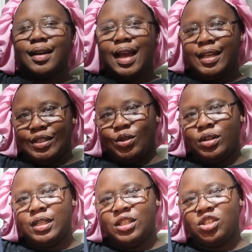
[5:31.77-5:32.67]
I
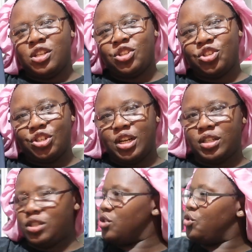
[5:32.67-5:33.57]
saw this
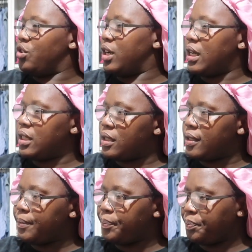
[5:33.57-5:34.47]
shirt
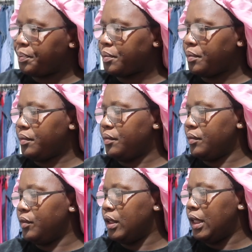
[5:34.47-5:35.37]
dress
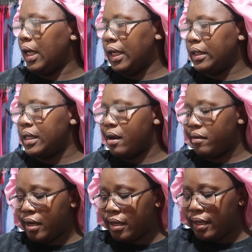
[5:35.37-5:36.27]
in
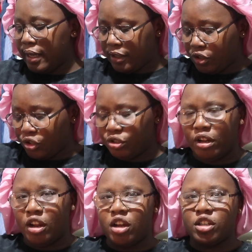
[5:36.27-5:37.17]
Zara, extra
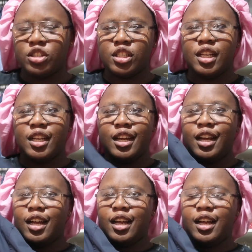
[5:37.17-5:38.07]
large.
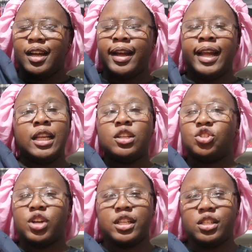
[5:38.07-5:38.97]
I didn't
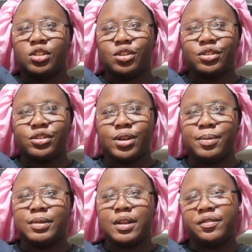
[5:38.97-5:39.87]
try this on, so
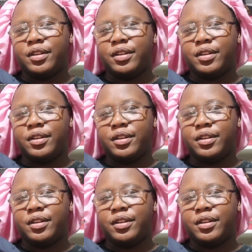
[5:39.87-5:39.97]
I'm